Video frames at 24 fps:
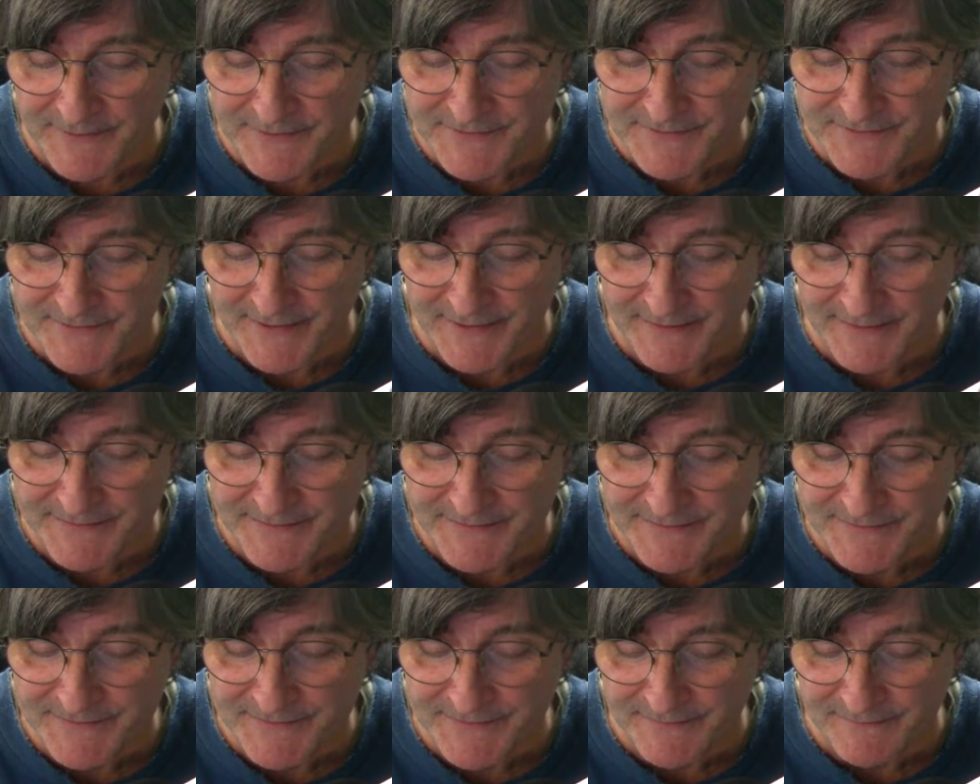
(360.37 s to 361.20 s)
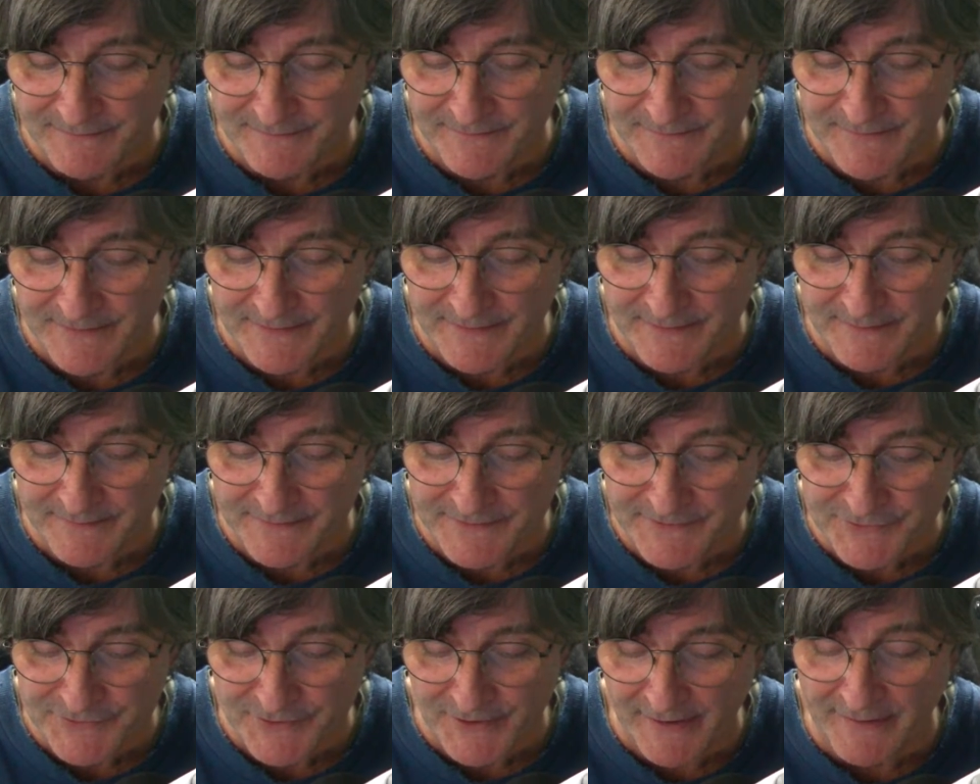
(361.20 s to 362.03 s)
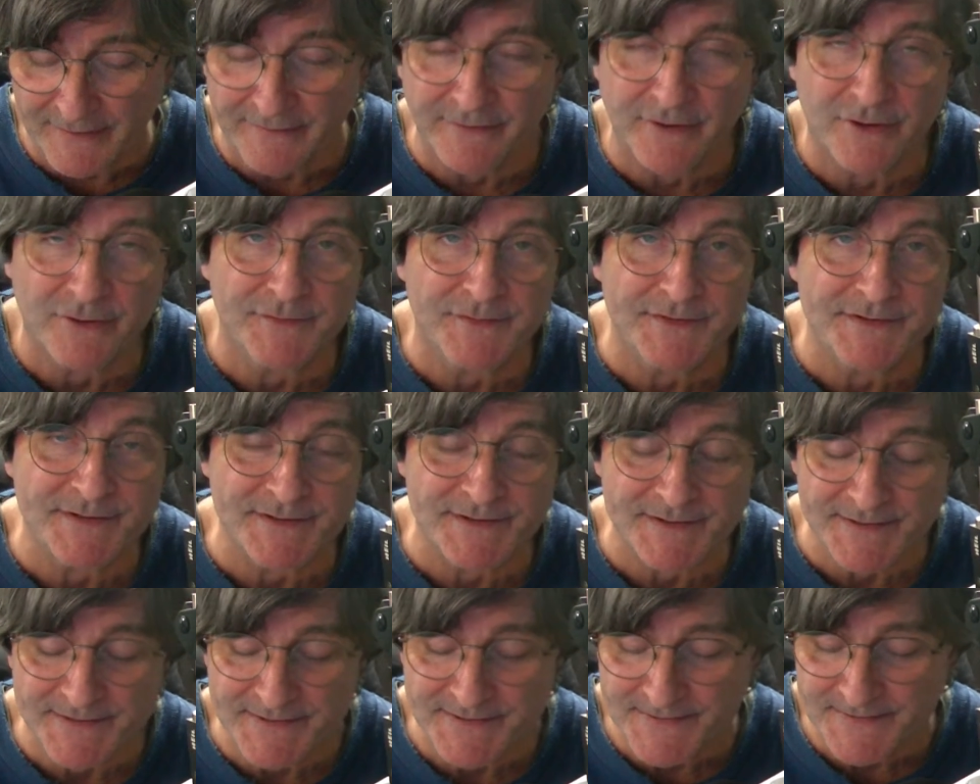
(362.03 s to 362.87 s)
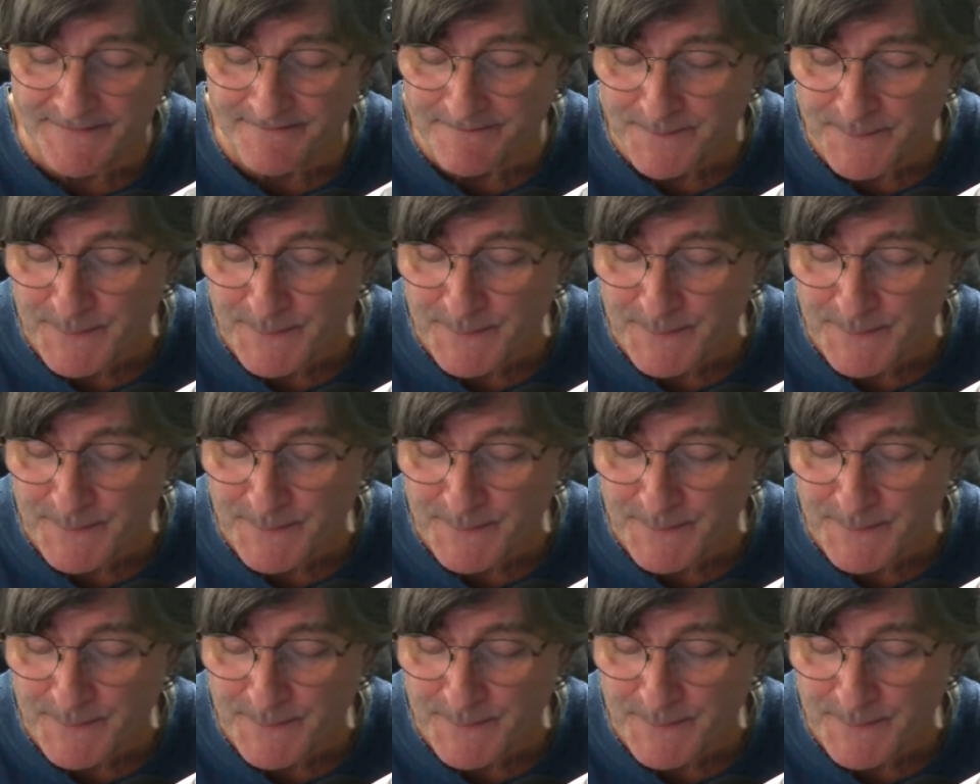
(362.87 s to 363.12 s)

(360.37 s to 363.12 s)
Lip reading: the states and Australia and overseas.